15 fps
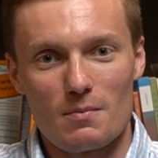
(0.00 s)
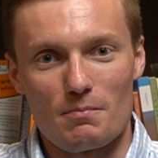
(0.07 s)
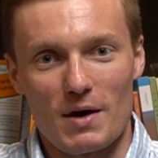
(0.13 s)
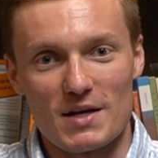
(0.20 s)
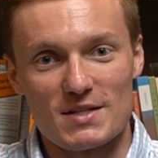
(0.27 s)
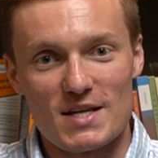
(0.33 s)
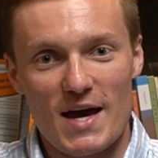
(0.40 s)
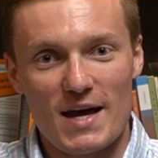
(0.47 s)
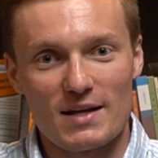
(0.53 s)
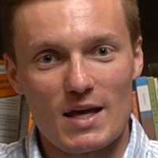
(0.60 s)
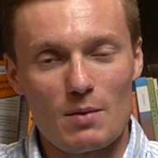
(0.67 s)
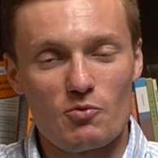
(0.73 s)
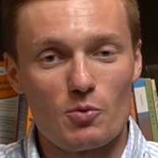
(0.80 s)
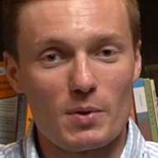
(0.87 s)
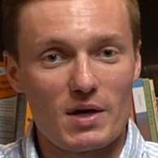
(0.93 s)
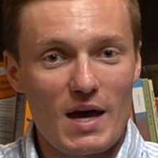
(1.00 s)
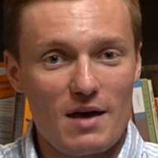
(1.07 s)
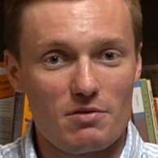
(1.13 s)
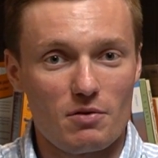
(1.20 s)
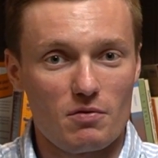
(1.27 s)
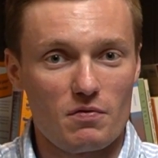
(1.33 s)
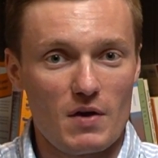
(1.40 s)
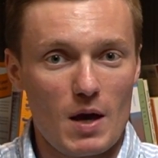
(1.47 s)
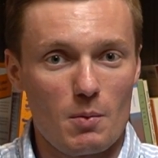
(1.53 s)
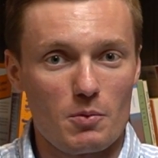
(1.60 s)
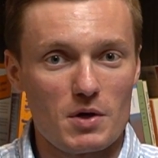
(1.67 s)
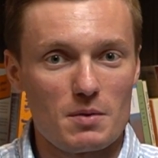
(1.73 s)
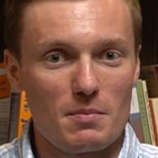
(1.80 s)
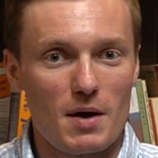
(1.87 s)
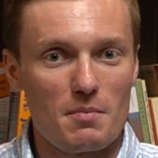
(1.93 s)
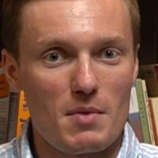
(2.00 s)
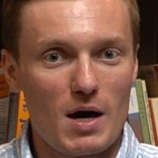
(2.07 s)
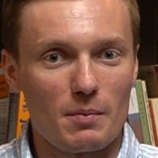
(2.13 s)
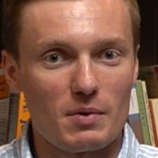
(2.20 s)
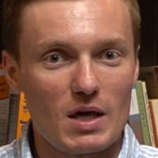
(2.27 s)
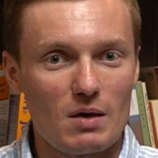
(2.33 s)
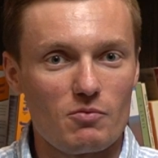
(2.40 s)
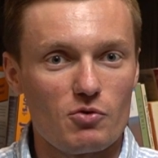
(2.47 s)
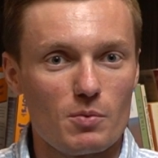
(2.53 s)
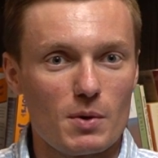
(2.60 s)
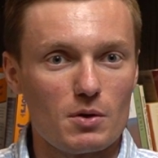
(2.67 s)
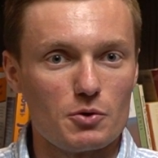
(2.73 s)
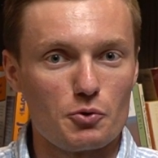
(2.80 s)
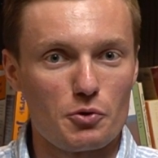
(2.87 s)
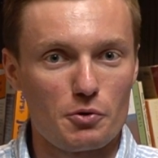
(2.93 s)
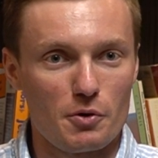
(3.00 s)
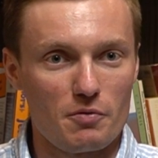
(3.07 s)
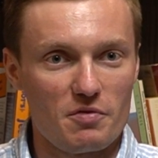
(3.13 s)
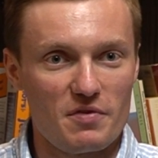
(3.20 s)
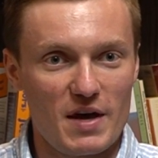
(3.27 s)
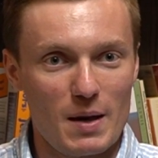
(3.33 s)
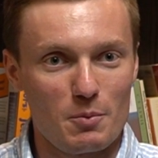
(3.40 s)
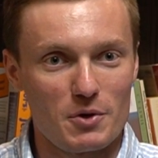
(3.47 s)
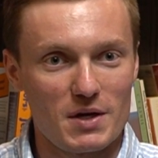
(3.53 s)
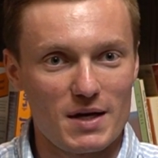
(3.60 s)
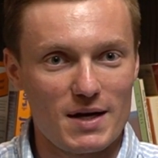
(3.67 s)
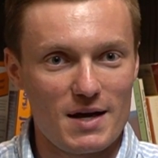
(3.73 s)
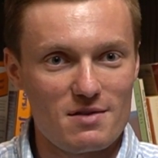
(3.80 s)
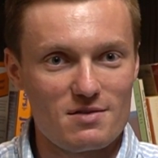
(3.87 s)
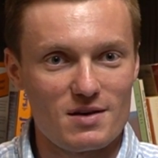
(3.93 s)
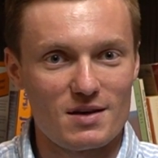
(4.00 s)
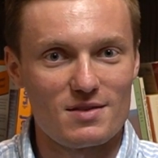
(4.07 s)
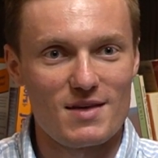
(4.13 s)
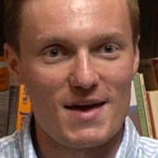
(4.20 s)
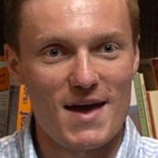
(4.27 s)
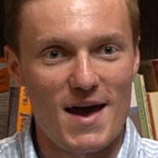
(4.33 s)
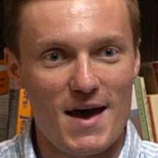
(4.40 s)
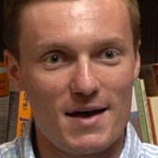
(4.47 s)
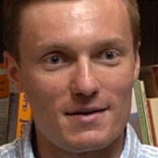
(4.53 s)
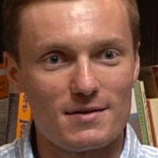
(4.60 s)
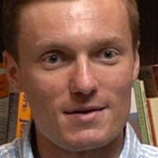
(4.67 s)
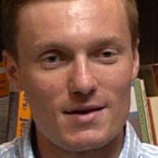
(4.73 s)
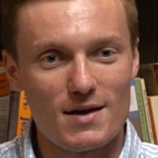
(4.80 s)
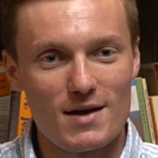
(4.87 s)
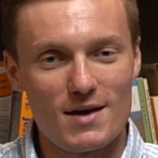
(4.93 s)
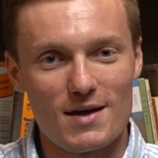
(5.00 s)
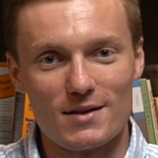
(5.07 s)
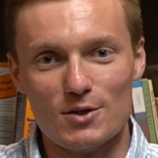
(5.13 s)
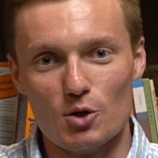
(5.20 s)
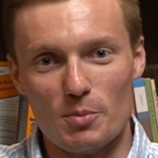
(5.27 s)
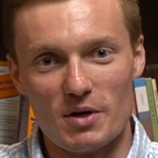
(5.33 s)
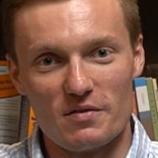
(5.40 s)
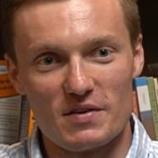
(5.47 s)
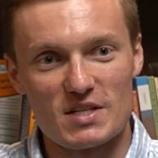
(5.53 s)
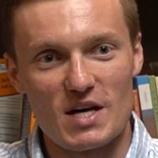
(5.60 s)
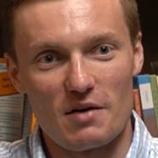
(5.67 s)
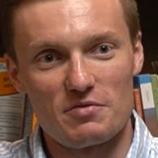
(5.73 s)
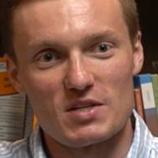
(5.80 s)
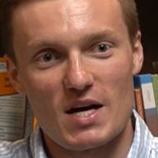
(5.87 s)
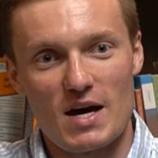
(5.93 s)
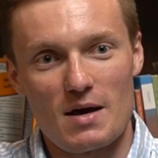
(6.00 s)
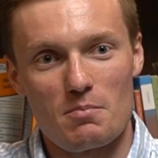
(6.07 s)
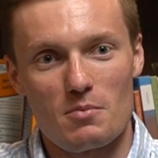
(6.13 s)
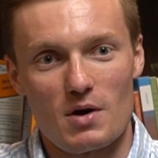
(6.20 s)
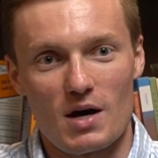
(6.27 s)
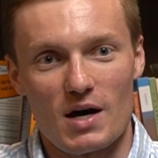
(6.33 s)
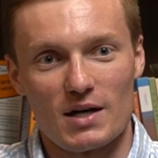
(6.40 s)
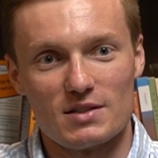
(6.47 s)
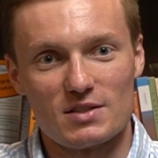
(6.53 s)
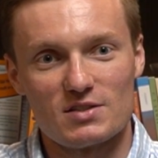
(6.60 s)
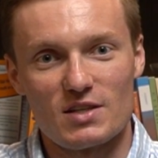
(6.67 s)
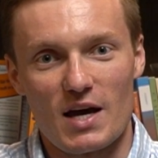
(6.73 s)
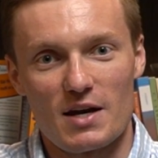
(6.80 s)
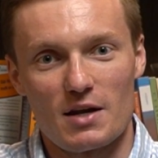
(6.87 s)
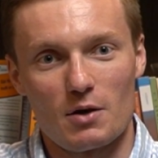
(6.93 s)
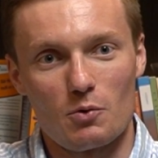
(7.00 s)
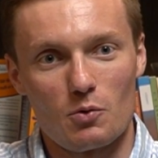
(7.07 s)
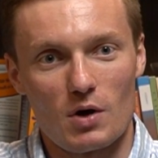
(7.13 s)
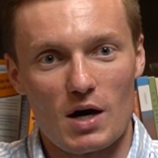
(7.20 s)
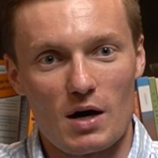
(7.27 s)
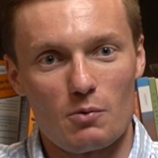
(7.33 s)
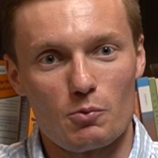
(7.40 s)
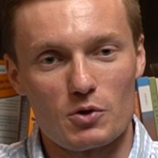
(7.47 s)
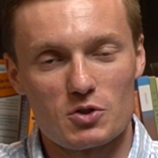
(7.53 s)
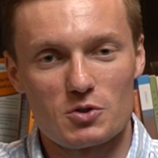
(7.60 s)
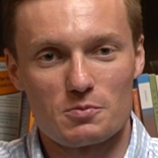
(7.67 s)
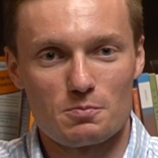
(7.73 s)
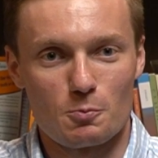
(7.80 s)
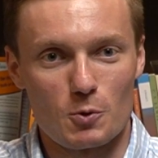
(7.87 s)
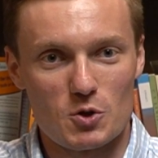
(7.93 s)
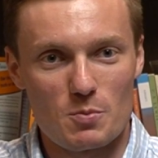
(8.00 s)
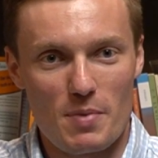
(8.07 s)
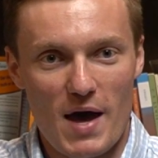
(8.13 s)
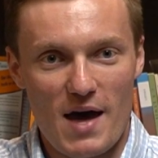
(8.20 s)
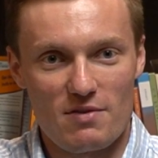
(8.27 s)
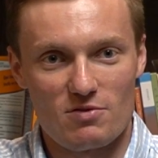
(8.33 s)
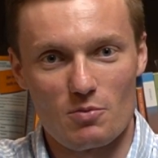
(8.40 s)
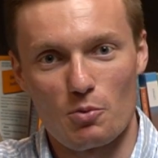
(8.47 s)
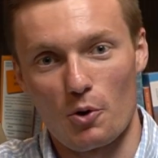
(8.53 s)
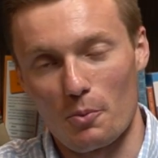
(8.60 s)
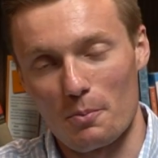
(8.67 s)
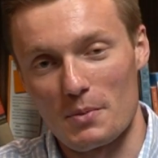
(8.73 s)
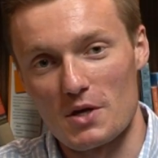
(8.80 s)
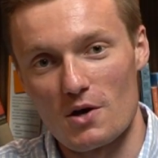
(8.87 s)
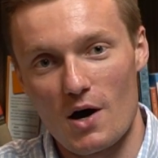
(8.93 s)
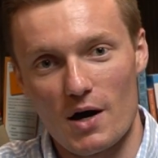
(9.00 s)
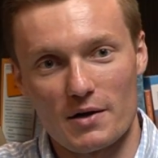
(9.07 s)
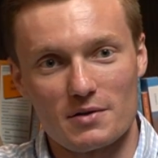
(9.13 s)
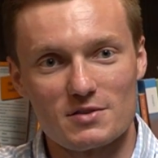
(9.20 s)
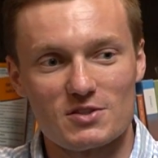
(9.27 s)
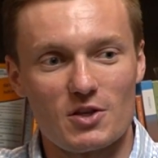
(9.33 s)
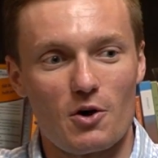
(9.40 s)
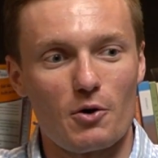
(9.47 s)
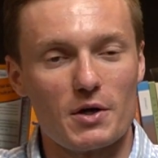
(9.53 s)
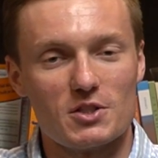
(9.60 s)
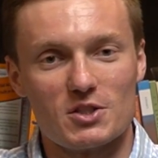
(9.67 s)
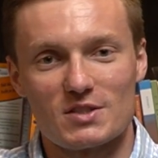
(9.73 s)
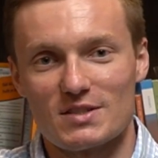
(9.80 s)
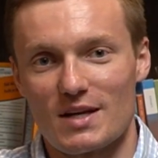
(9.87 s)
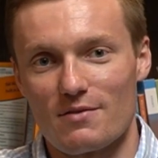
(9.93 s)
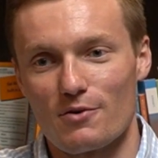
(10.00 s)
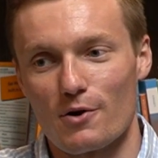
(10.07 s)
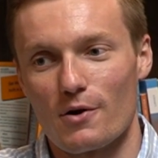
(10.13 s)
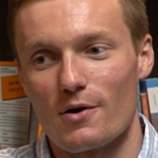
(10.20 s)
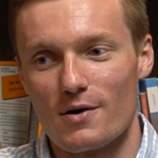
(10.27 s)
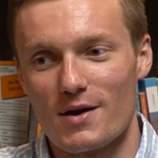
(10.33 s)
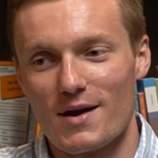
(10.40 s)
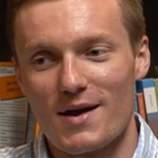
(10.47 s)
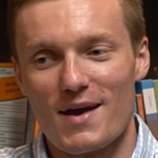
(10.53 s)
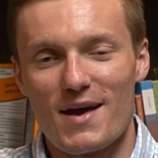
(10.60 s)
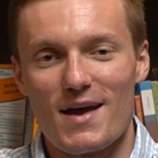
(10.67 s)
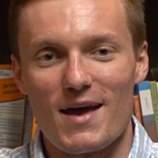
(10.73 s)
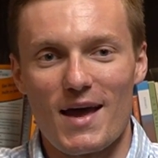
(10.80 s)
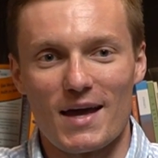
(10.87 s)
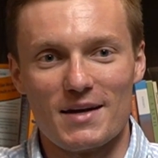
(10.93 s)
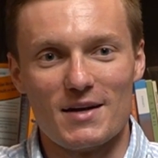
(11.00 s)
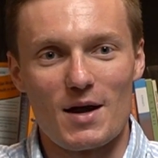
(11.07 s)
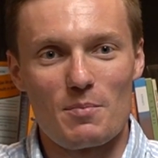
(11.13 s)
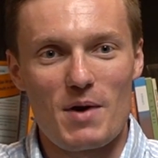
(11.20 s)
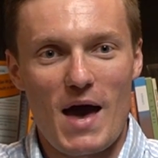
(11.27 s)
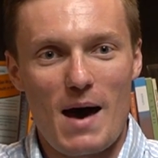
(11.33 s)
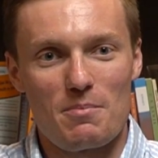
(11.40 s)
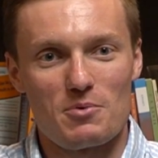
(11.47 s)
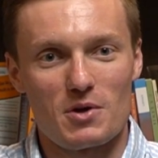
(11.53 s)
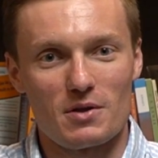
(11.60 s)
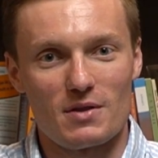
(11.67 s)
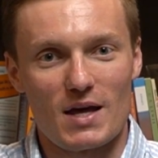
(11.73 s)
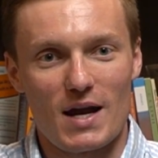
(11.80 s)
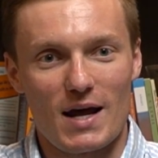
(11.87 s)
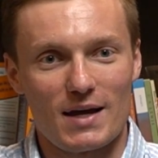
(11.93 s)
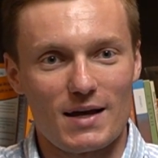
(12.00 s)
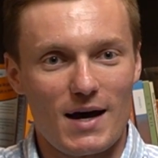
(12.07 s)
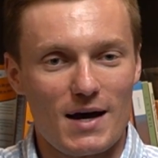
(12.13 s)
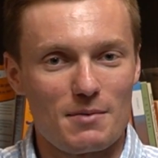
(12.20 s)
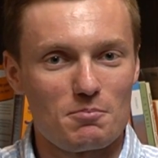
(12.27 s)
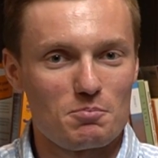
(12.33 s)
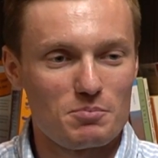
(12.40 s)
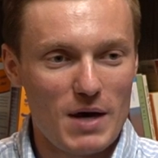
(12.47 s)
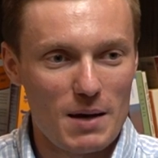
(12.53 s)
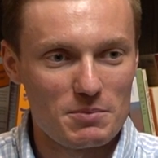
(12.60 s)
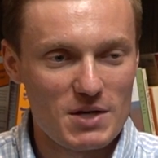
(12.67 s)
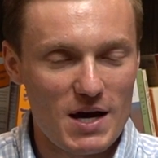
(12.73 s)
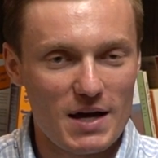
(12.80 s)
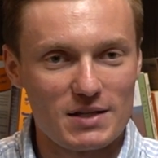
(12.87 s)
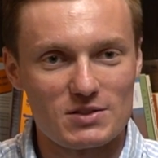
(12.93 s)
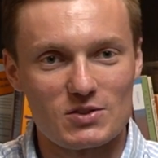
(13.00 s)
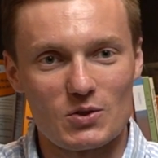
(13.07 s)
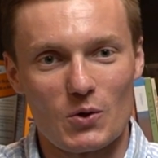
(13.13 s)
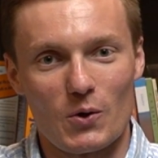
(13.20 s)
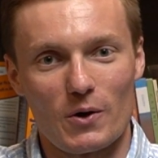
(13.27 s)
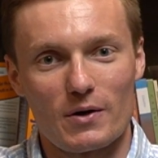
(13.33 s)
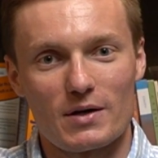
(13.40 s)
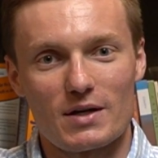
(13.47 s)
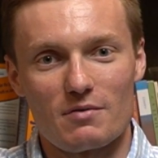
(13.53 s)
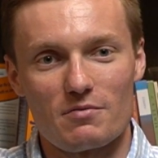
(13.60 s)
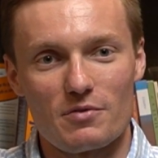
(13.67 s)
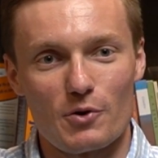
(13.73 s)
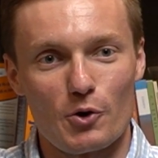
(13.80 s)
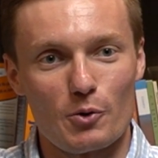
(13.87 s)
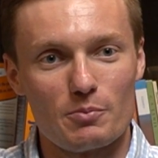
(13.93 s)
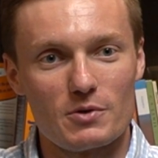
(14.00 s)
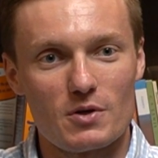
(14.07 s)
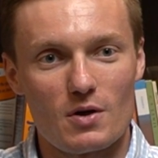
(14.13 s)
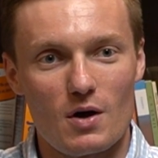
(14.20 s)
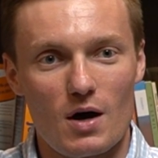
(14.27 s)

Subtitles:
My dad came from a Catholic family and my mom came from a Lutheran family, and I think they had a little bit of a tough time deciding which path to put me on, and so it just never ended up happening that I got baptized or confirmed